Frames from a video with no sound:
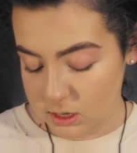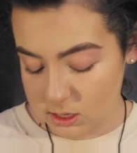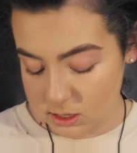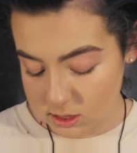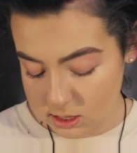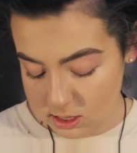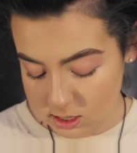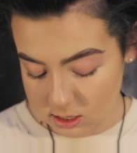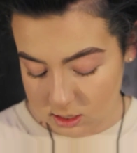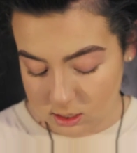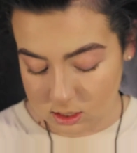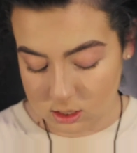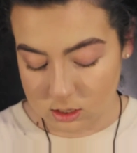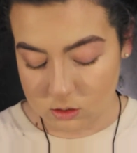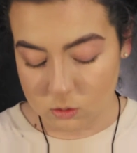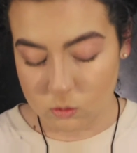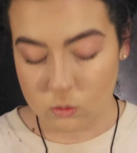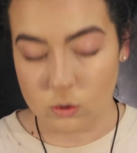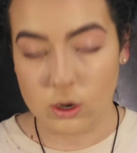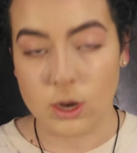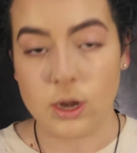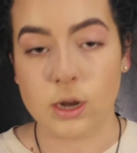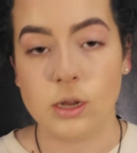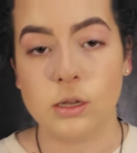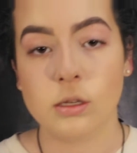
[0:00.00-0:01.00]
and then
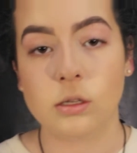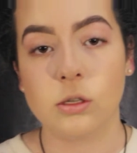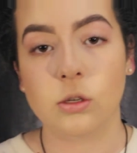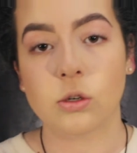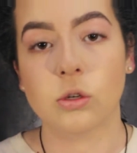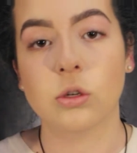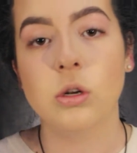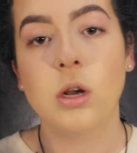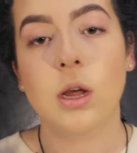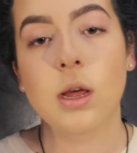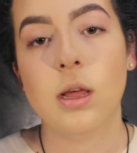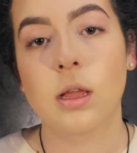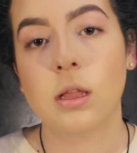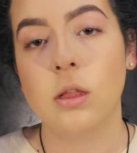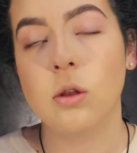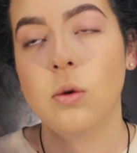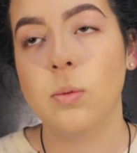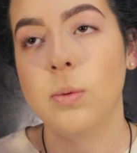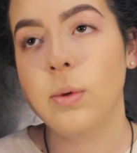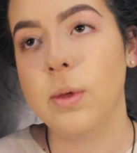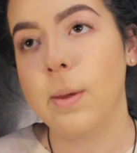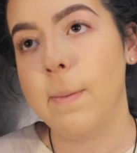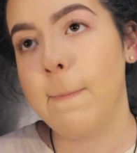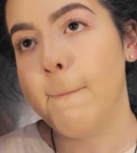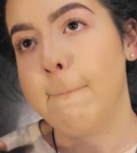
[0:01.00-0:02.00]
wait it to dry a
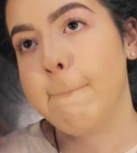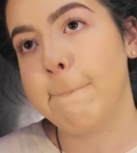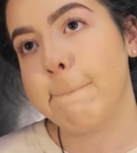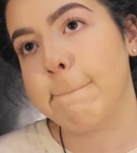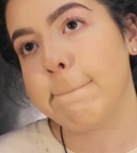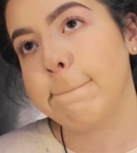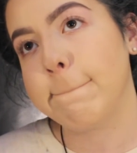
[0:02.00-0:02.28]
little bit.